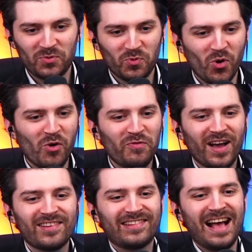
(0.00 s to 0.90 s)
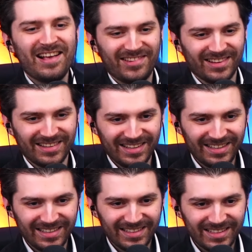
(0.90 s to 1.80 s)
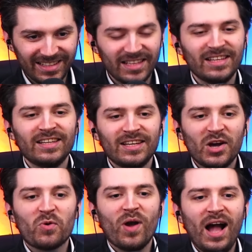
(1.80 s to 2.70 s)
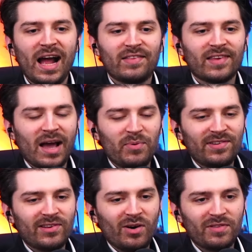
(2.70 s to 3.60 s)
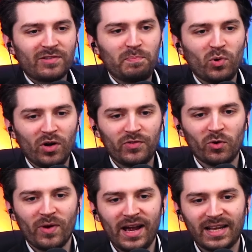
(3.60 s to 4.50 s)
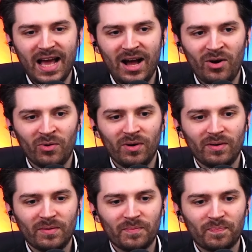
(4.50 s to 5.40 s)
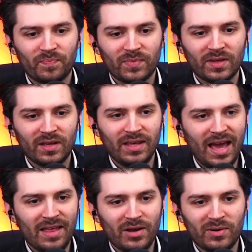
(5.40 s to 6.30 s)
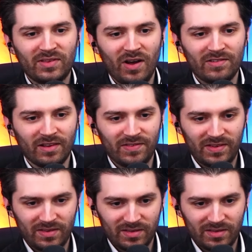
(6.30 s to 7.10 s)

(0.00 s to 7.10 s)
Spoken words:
Wolf Assassin. Right, and we still have this portal right now. Yeah, no, it doesn't.